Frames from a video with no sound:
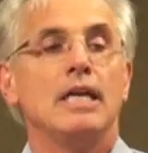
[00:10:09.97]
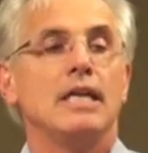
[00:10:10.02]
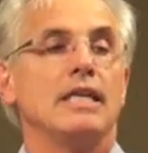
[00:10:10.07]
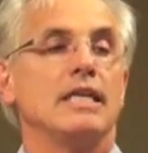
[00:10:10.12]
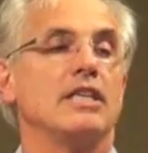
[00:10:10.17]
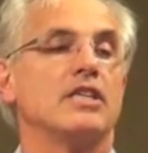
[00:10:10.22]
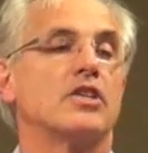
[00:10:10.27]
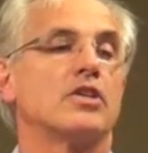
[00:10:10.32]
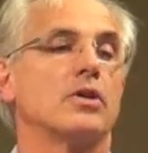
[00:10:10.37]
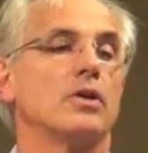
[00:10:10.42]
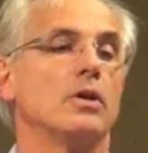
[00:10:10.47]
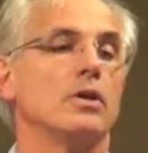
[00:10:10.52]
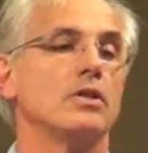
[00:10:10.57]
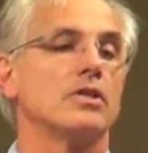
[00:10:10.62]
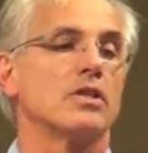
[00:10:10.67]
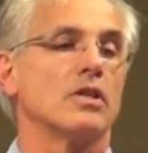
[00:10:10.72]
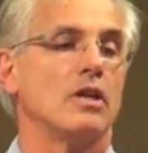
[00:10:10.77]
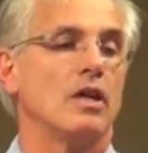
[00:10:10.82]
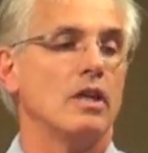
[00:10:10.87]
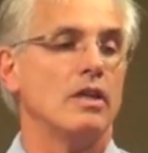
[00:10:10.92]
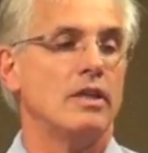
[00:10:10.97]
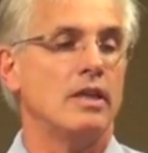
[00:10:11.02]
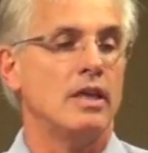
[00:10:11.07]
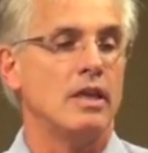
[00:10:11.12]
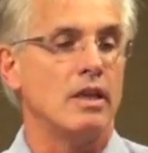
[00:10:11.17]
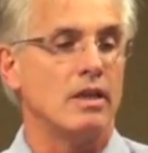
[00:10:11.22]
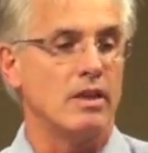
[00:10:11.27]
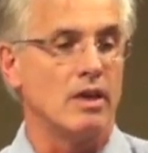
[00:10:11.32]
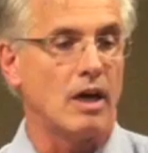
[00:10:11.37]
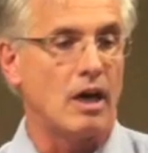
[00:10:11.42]
It turns
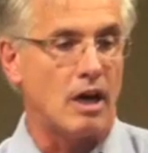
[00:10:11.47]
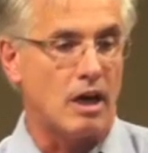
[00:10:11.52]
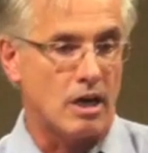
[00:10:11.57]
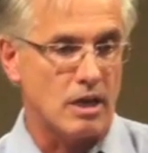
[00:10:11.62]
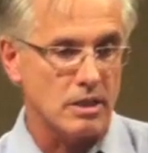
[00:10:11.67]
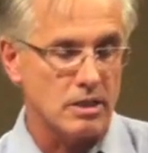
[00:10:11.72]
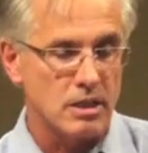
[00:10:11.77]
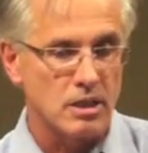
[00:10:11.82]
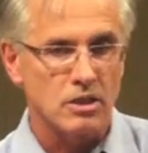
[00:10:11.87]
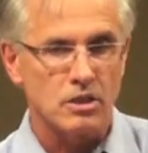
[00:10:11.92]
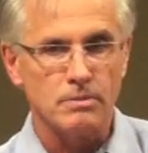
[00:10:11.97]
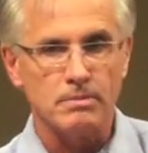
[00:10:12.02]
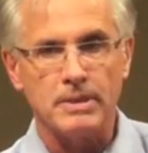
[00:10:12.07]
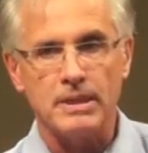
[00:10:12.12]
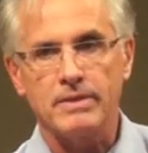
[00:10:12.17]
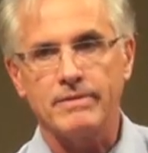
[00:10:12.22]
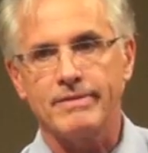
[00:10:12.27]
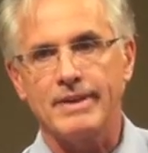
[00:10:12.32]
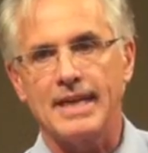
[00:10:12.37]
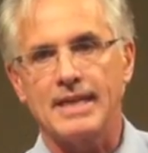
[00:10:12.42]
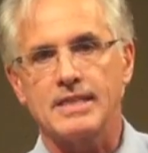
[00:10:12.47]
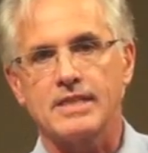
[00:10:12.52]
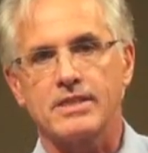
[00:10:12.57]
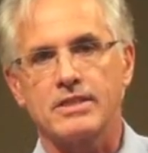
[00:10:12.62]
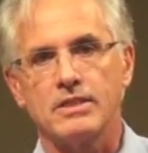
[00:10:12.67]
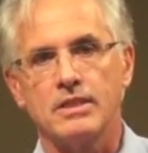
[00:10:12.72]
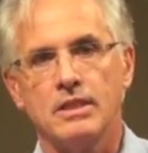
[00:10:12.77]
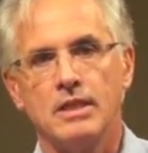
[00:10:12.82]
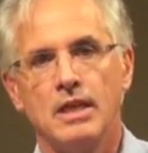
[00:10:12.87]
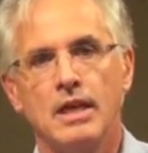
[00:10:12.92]
on the heart to beat
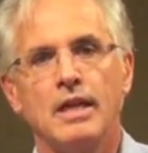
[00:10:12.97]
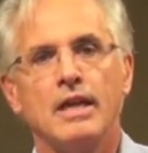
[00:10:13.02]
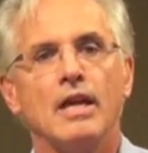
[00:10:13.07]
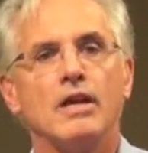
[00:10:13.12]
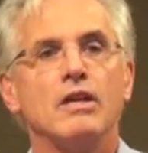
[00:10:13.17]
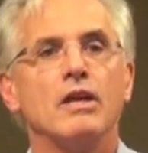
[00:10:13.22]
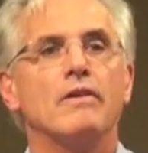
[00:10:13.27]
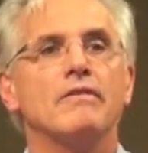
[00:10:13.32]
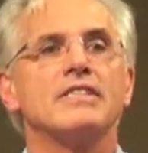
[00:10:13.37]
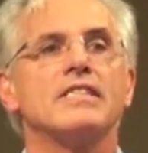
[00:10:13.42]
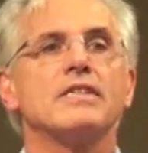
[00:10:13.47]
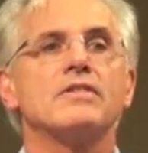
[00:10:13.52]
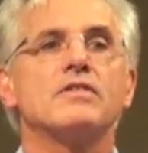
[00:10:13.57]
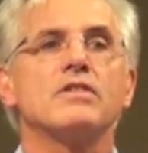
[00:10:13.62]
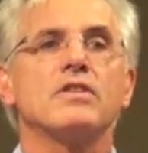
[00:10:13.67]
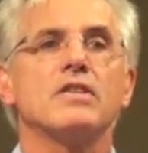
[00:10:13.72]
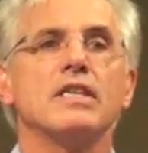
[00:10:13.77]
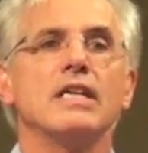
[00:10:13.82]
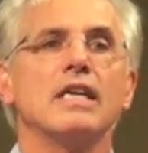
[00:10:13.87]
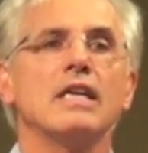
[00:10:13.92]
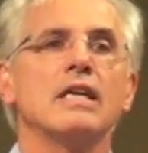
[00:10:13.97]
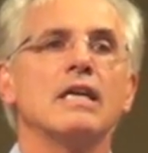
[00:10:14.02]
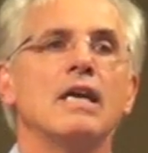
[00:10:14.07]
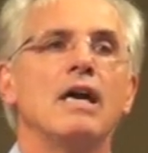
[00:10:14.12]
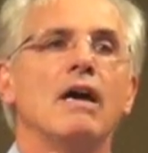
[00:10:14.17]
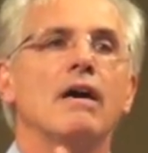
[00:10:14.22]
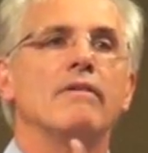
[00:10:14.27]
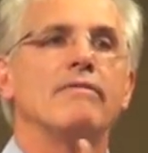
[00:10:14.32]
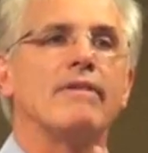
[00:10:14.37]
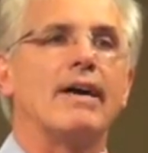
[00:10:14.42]
faster. Now you always have to think
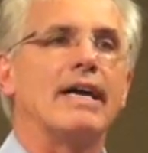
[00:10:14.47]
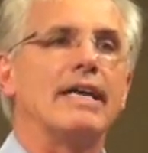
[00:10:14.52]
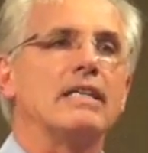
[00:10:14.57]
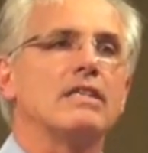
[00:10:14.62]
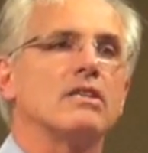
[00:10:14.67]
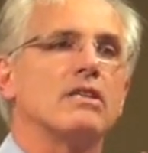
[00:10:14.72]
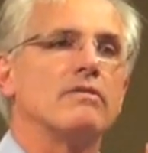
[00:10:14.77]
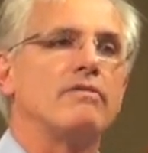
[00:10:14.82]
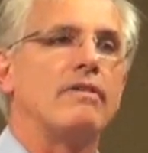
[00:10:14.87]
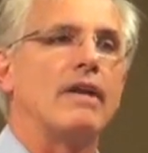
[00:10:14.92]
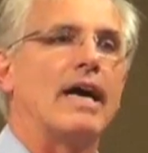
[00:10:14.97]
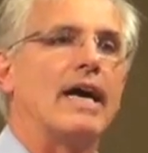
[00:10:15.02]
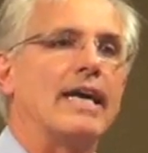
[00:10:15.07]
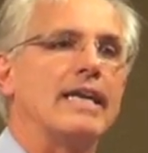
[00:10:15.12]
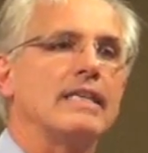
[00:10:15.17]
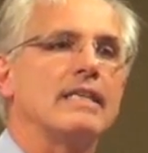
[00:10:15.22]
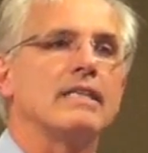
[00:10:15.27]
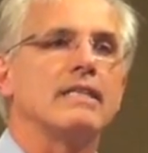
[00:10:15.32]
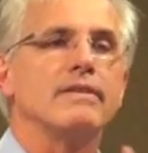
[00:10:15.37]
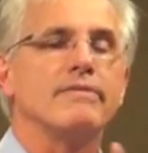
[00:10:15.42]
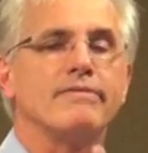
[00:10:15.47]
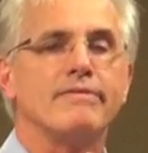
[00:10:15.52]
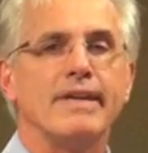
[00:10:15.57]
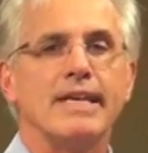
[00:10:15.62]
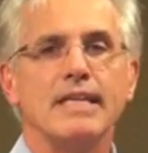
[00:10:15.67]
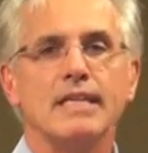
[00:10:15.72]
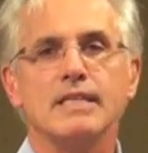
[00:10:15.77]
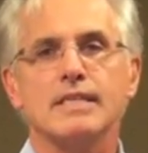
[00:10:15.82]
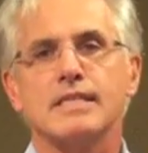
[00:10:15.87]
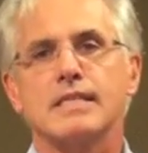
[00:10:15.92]
fight or flight,
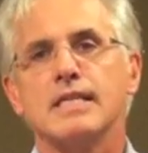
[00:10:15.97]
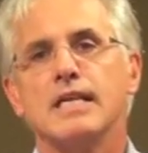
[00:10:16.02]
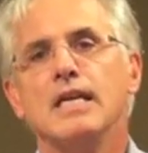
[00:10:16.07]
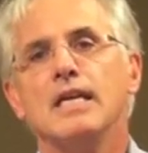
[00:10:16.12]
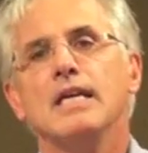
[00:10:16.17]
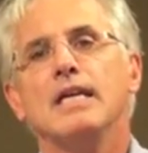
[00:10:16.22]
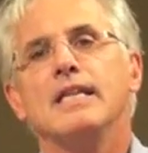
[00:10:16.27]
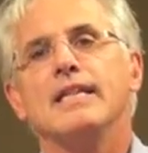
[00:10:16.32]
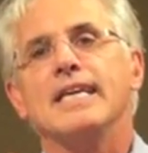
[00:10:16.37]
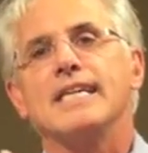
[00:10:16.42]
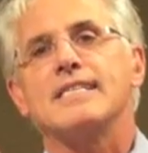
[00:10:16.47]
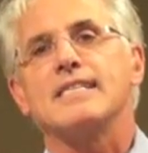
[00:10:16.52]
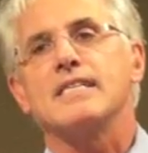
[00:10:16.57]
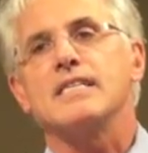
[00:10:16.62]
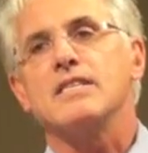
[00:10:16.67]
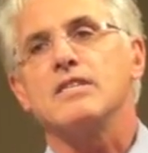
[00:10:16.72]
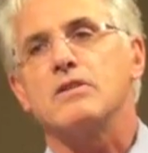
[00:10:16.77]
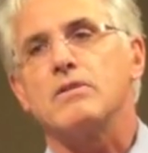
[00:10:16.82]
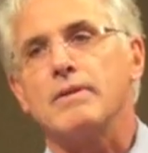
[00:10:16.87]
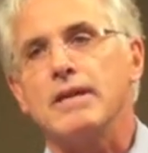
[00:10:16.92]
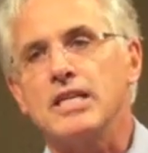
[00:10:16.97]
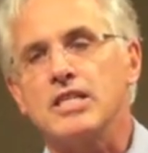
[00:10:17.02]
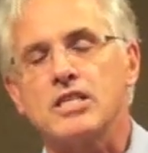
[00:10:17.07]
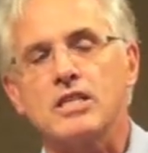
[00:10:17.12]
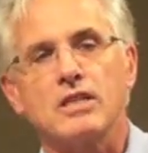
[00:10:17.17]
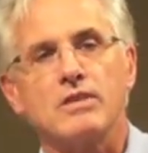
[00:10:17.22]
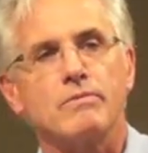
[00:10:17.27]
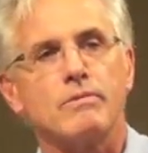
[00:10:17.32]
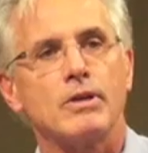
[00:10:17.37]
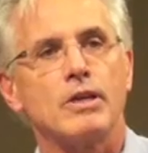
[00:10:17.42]
defense. That's a
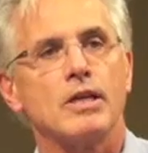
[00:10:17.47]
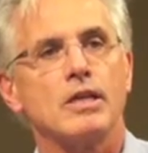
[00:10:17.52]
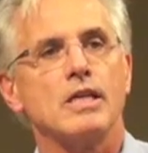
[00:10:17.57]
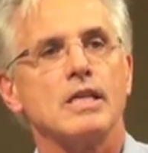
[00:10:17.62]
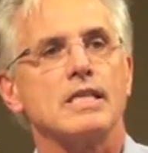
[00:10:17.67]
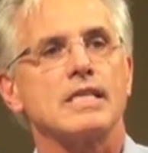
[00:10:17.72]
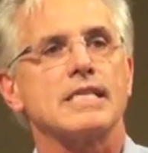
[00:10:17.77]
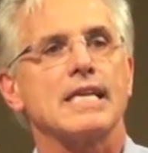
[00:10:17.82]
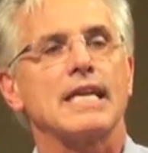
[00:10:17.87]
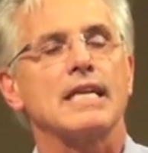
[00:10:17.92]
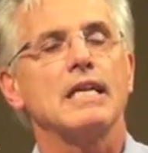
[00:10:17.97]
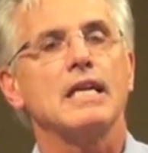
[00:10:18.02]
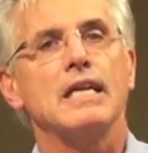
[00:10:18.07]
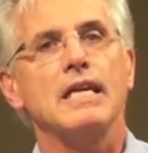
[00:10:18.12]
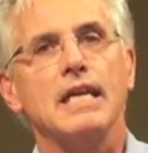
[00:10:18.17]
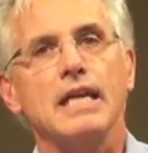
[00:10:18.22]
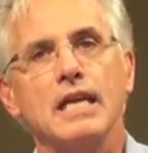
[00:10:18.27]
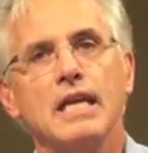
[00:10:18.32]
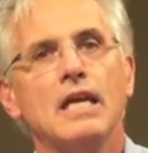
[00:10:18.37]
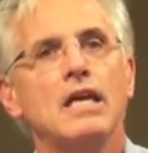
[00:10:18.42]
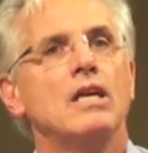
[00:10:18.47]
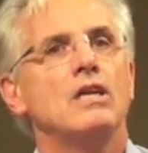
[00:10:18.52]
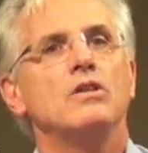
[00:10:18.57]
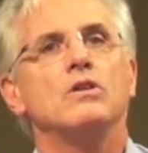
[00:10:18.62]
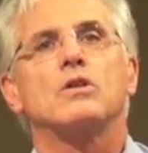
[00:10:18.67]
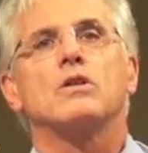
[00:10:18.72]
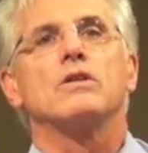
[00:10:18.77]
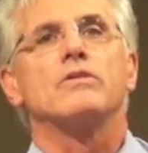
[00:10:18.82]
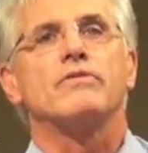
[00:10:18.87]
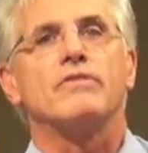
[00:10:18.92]
situation where suddenly
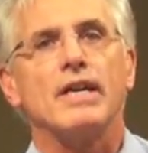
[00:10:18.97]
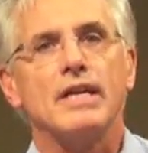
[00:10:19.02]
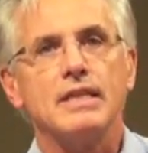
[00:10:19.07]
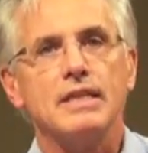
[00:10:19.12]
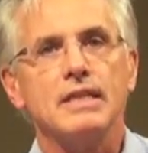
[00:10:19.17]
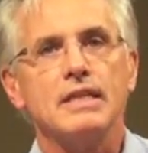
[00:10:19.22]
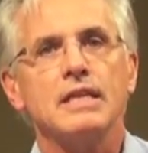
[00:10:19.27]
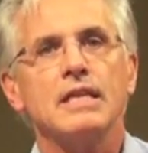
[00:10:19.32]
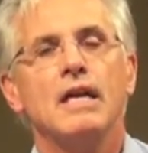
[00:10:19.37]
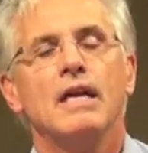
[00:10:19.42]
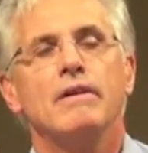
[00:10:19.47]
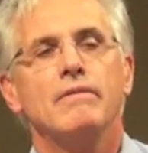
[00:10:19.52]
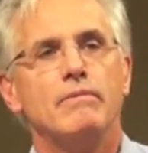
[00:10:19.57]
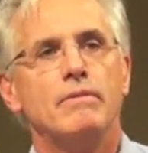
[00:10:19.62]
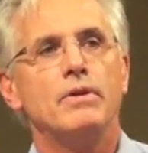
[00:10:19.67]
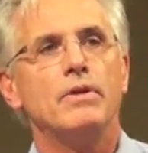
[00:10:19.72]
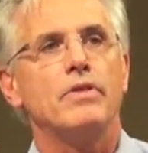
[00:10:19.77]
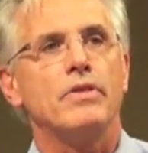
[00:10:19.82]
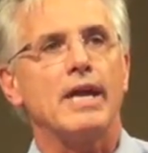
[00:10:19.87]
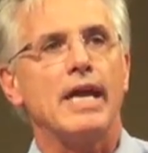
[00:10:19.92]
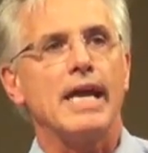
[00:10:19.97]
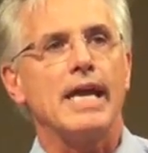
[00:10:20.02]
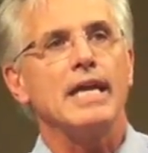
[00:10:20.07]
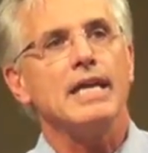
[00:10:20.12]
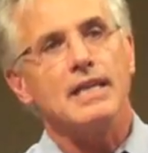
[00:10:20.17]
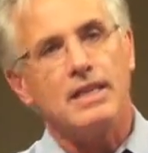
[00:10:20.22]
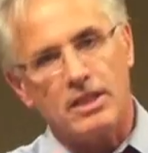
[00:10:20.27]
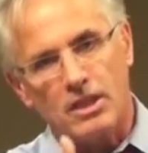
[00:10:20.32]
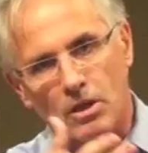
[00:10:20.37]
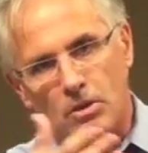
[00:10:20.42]
you're confronted with
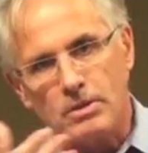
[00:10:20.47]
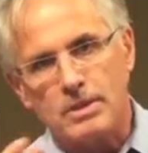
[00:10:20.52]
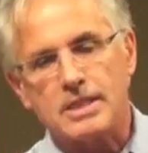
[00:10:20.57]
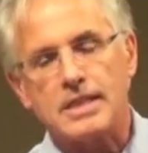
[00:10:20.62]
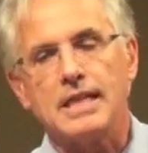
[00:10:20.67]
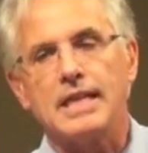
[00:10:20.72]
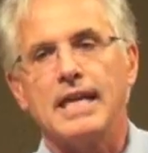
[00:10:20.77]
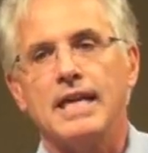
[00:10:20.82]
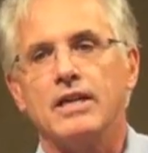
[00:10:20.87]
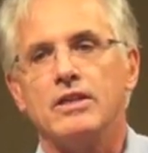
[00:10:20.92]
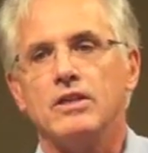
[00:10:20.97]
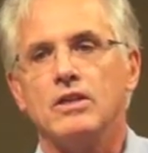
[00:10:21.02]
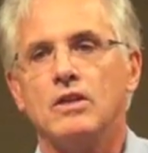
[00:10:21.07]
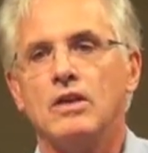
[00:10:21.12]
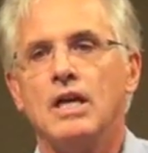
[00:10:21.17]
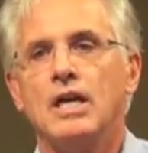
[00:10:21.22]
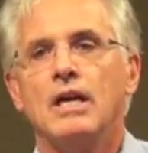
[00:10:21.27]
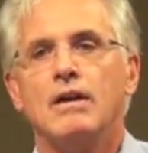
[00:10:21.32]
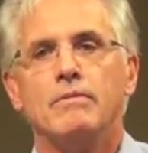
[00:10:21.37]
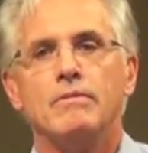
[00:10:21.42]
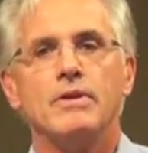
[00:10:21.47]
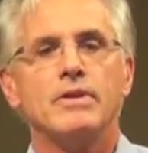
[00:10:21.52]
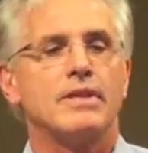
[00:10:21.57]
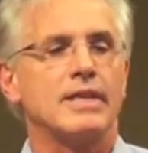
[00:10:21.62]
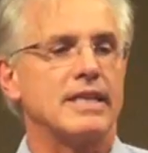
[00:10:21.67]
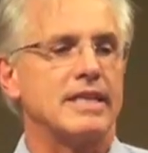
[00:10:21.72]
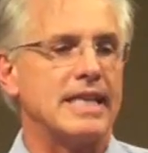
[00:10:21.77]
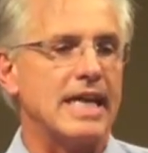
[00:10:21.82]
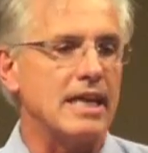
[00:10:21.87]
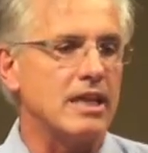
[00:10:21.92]
in the old scenario, with
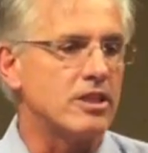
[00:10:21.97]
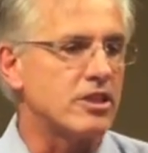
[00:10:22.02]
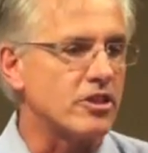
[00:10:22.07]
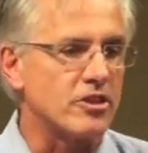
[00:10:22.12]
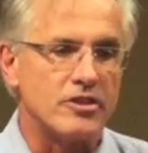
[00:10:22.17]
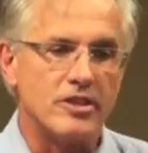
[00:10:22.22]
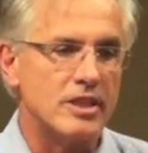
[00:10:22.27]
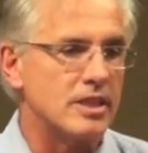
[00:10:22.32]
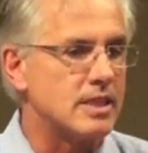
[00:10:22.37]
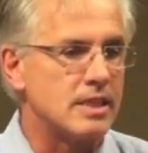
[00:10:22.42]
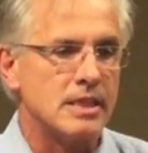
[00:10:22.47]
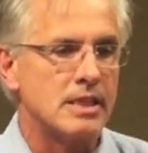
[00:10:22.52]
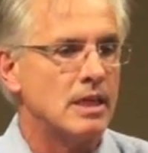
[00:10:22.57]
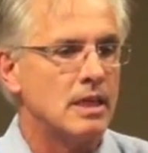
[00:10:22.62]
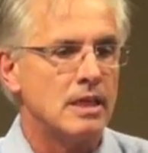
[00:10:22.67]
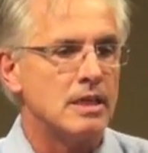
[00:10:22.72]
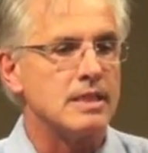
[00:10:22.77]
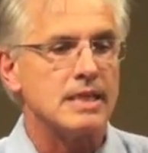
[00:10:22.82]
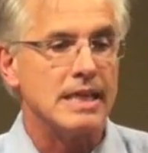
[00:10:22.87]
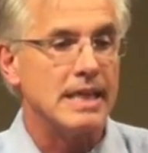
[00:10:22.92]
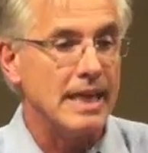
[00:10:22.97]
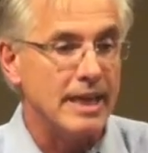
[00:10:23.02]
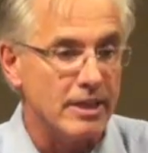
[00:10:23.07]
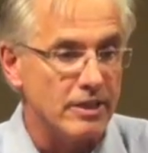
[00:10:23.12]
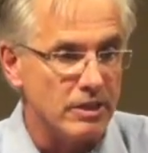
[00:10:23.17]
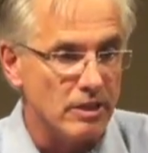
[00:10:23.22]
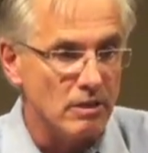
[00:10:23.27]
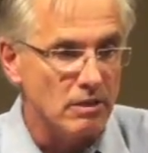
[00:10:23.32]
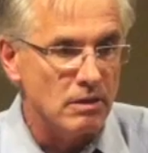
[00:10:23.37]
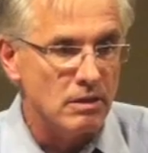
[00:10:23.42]
a dangerous
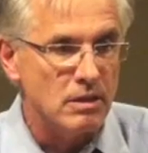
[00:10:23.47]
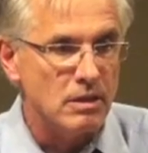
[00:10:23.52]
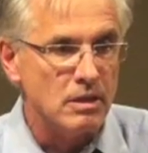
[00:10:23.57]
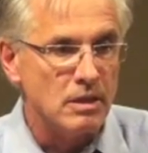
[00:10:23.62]
scenario.